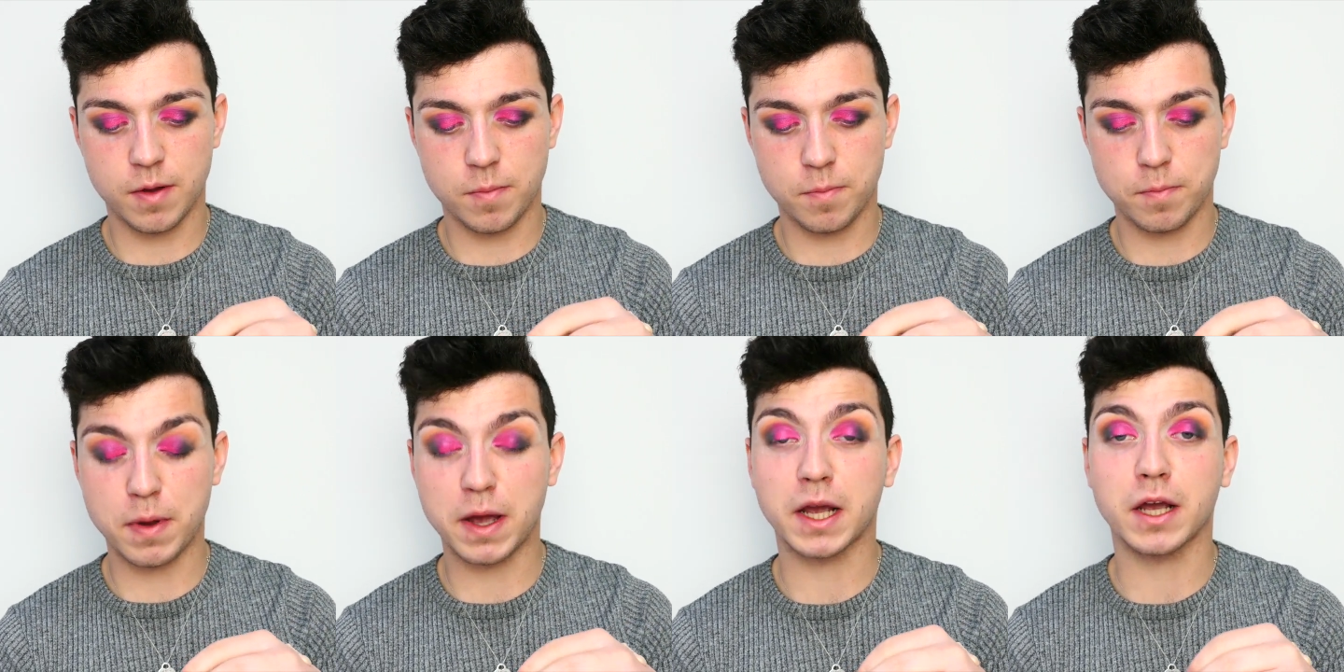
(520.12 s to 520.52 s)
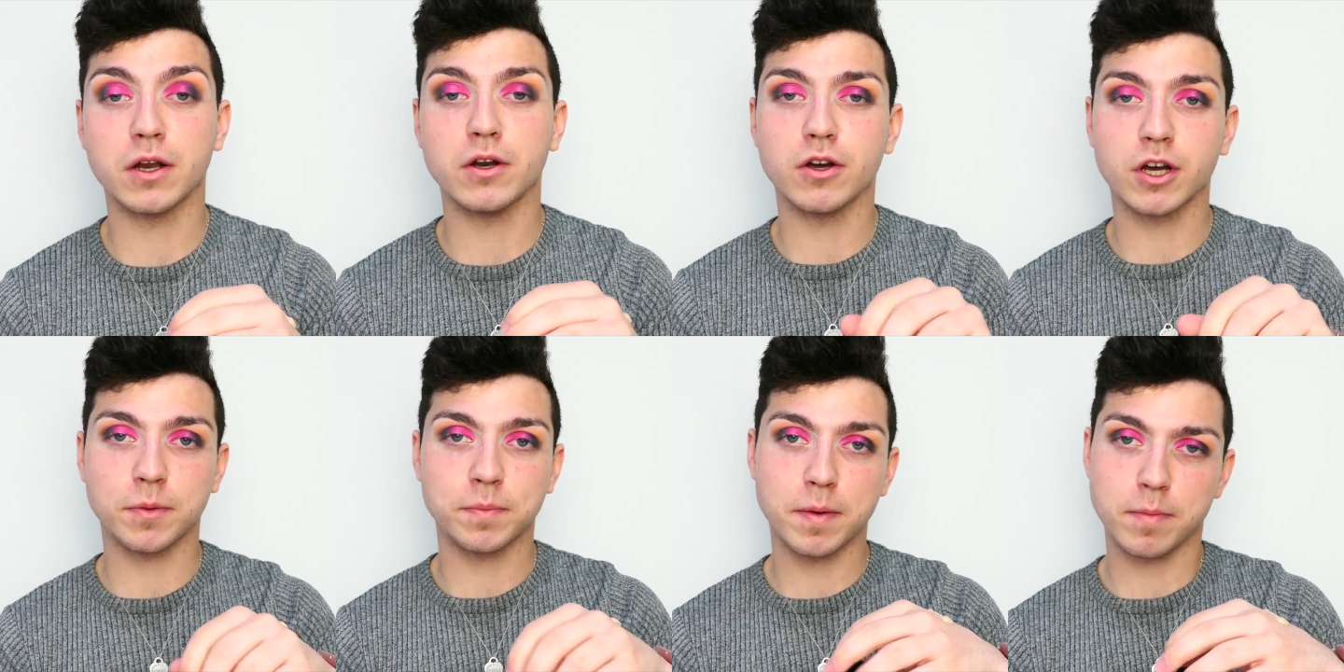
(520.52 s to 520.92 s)
make it
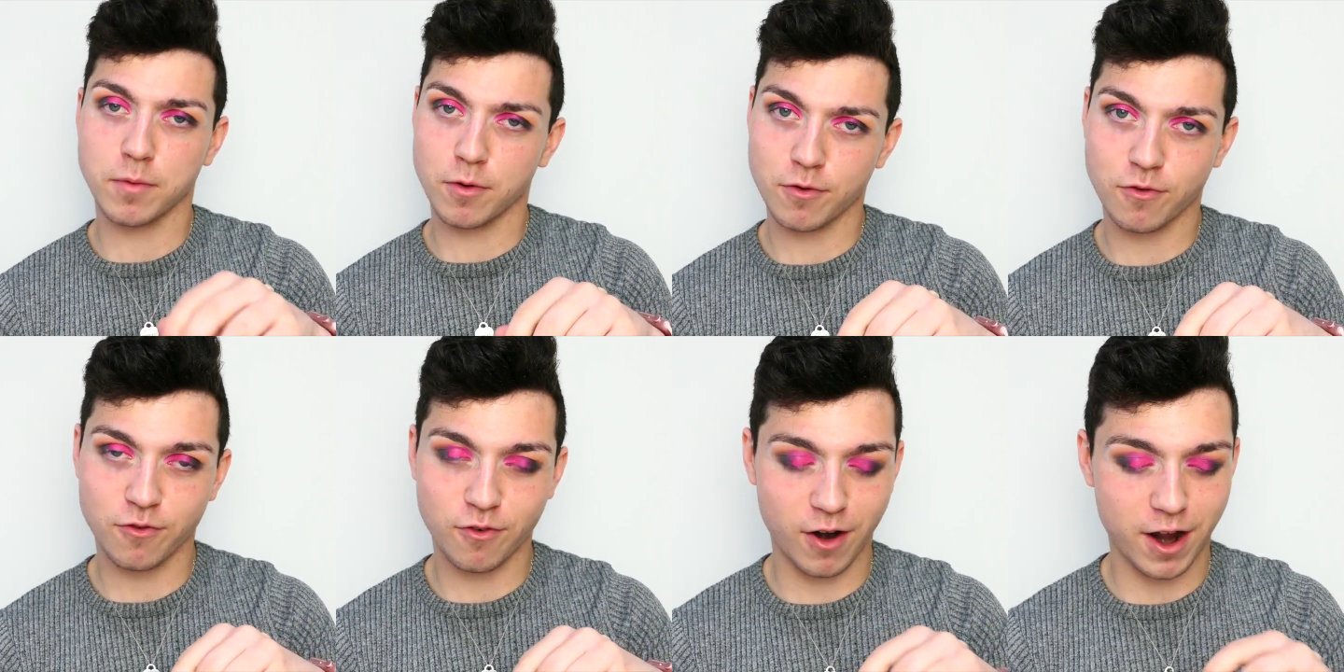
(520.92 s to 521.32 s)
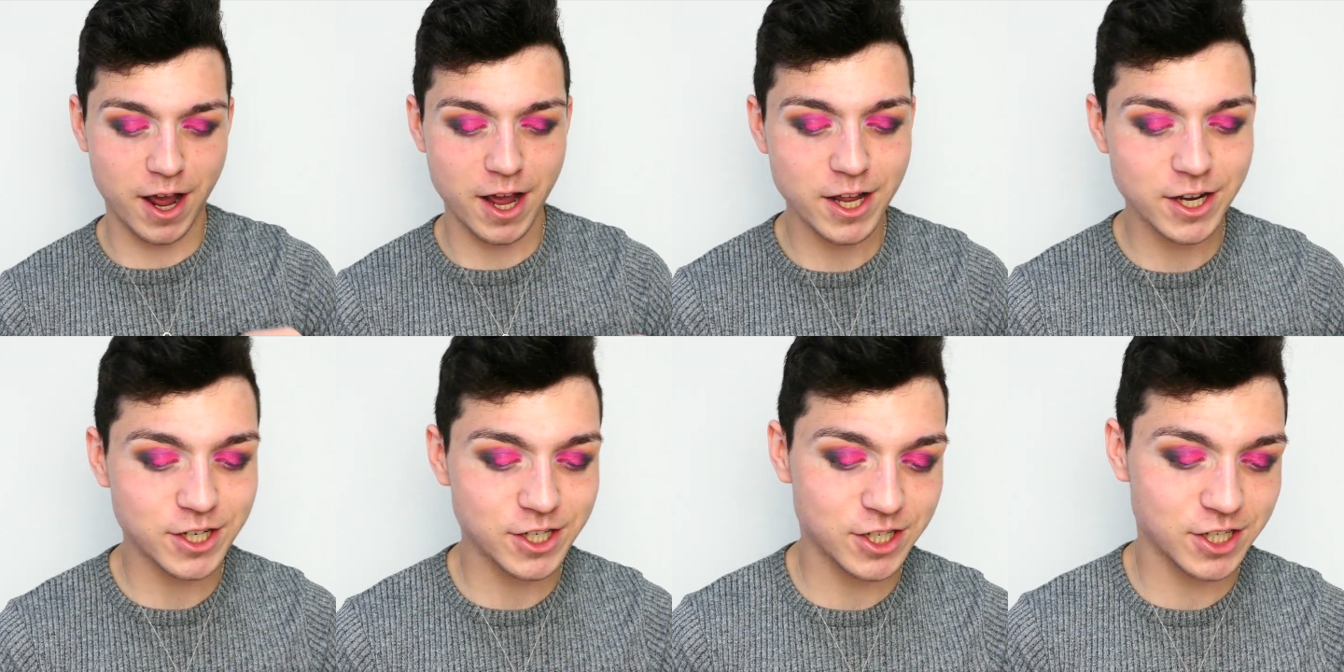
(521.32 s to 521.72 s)
look a bit more
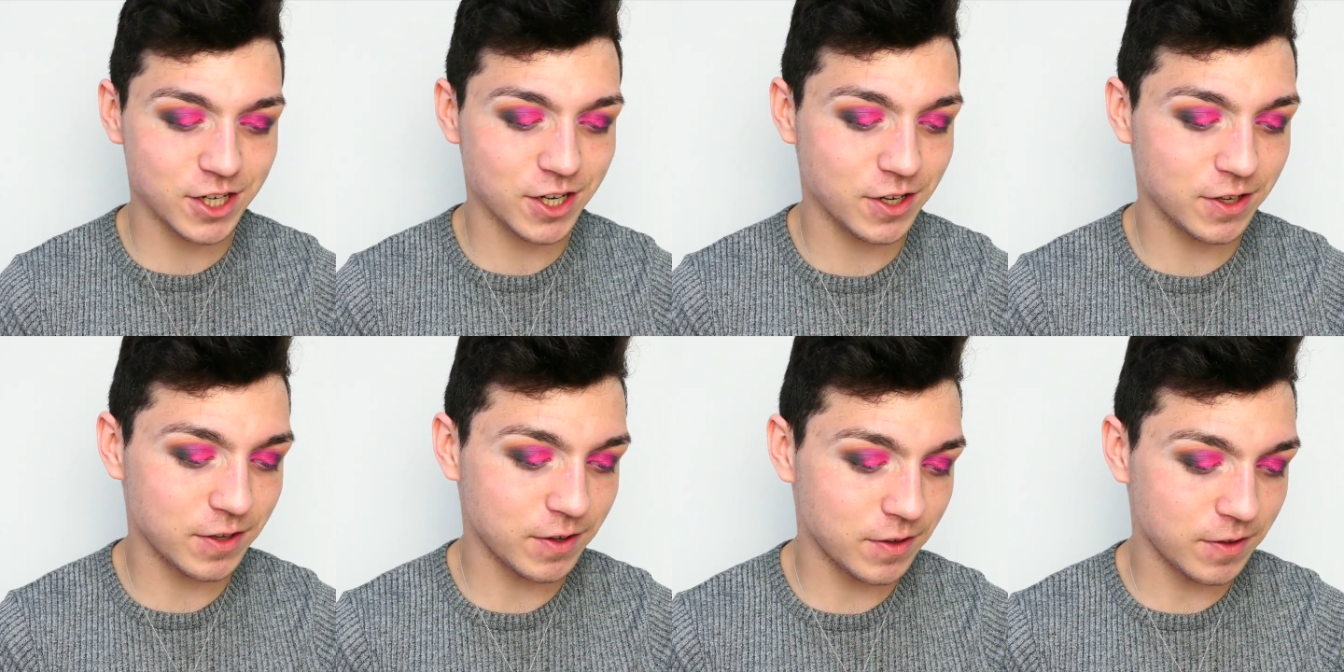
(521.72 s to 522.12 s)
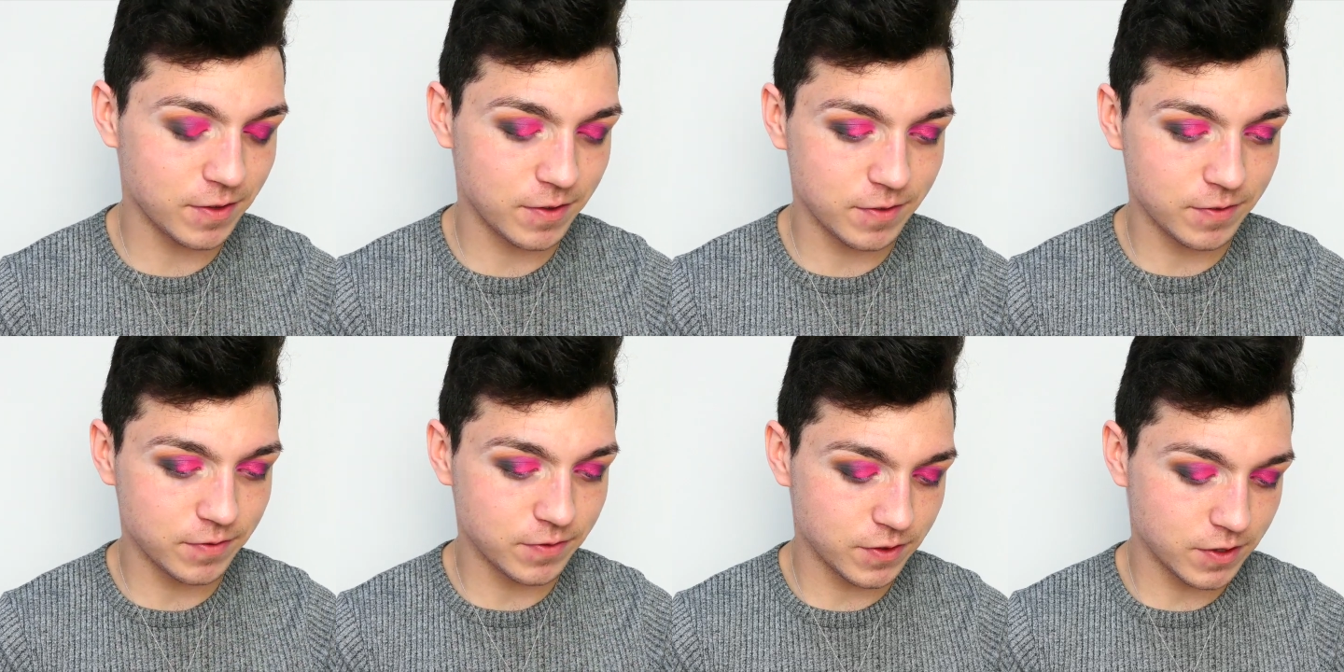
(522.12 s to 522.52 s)
fresh.
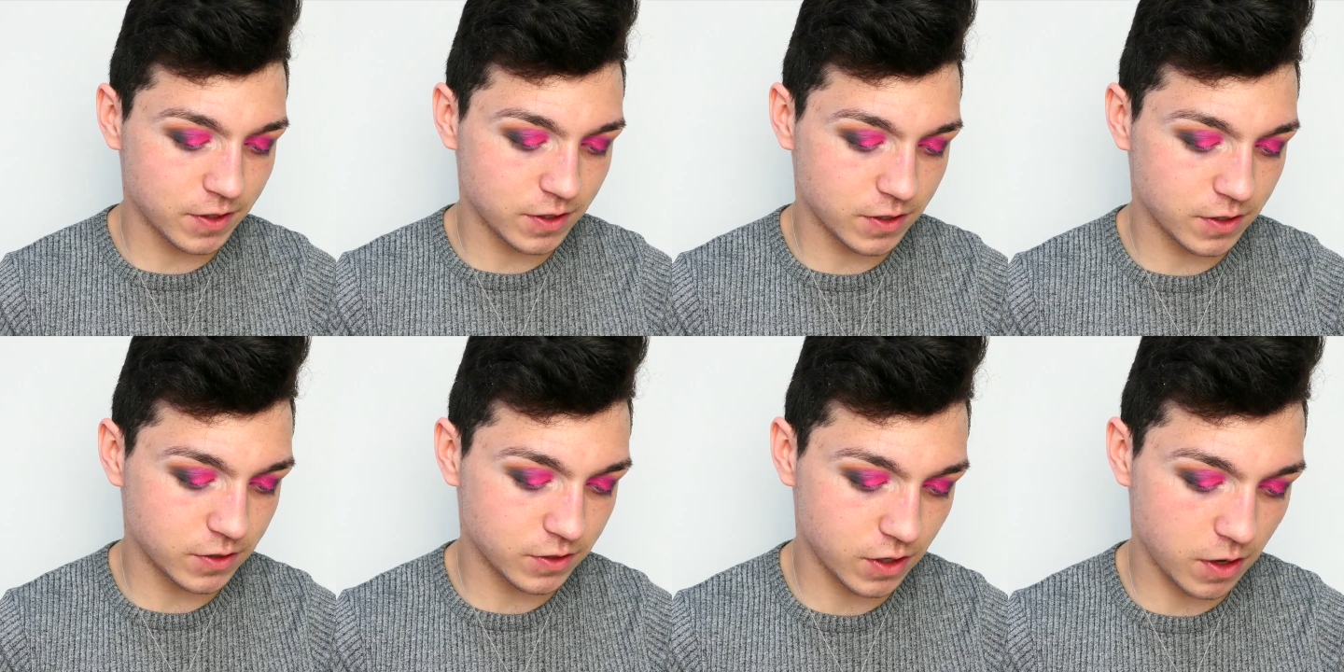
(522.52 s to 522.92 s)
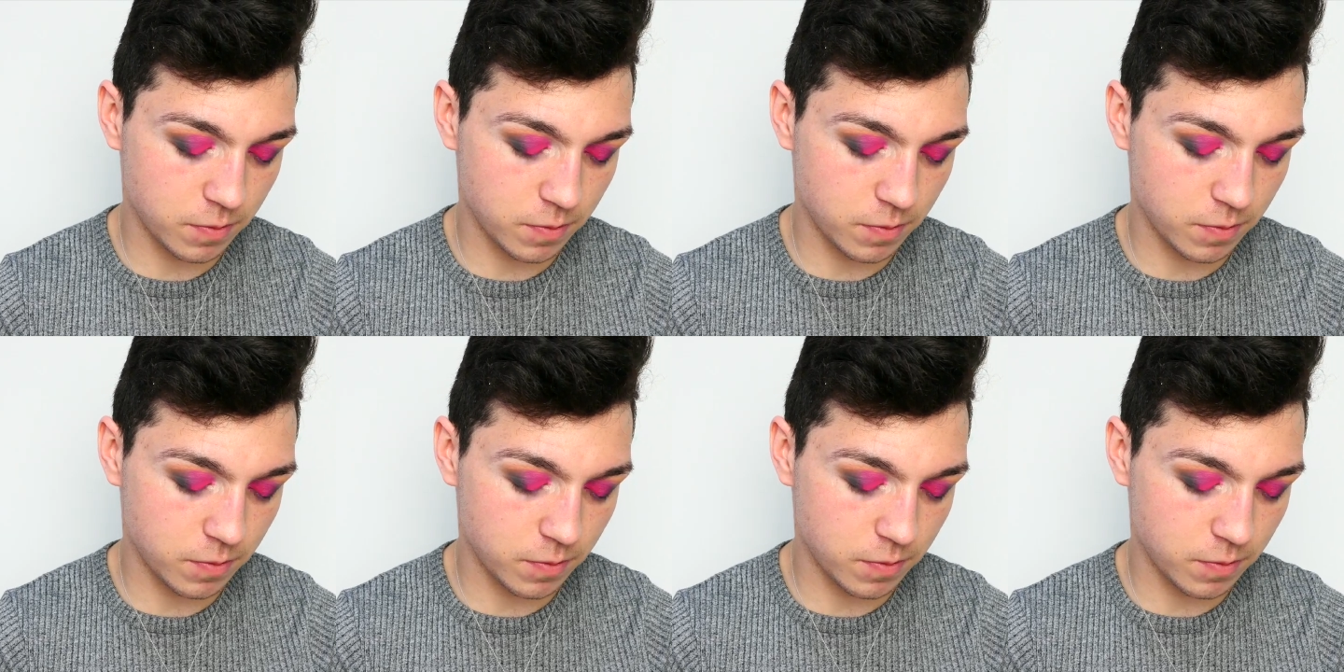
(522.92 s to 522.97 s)
So